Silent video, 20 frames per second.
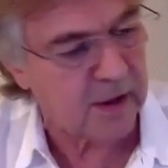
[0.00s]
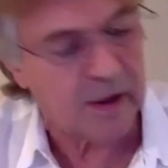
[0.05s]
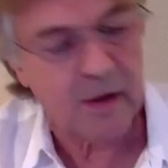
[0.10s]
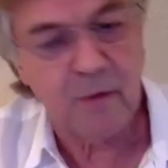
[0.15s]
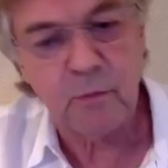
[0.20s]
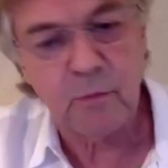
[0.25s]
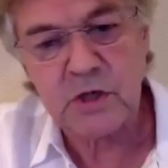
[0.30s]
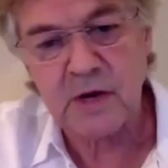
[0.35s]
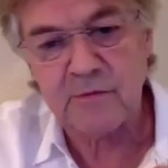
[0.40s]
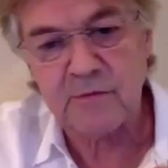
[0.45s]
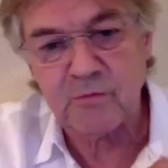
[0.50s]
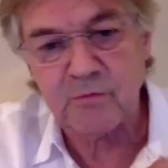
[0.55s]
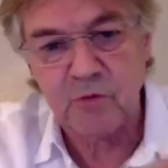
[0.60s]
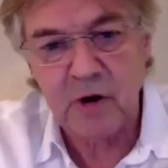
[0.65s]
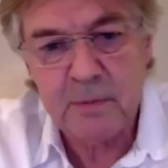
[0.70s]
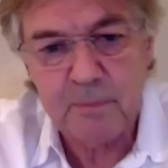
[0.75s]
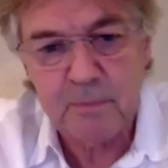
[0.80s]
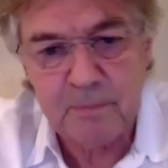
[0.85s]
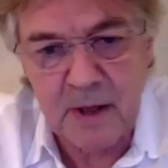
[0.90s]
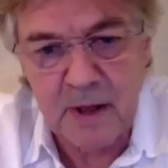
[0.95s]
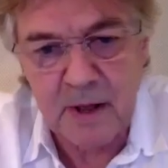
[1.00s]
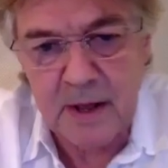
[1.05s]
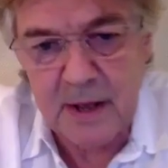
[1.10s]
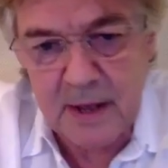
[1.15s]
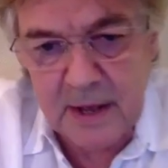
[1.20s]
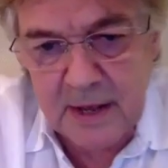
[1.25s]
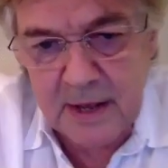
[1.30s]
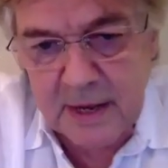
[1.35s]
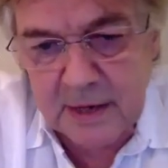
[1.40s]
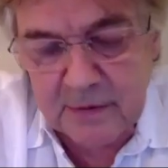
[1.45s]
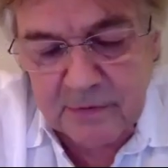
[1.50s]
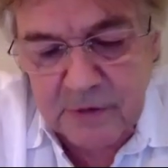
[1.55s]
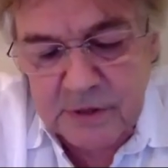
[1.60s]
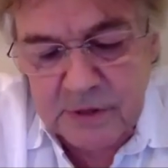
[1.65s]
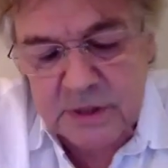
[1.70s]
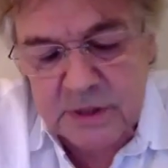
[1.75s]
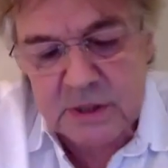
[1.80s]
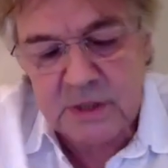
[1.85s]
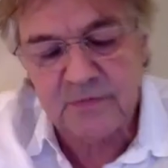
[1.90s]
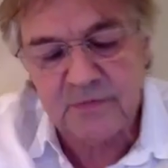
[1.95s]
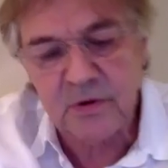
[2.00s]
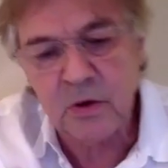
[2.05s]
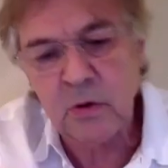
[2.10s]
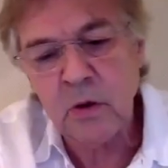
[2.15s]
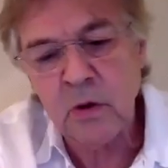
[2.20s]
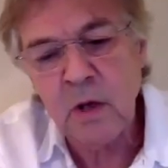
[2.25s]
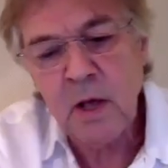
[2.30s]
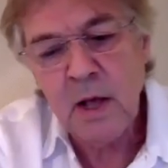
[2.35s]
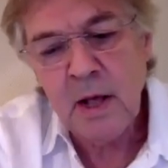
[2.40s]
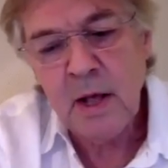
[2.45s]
which I've read ahead of this interview.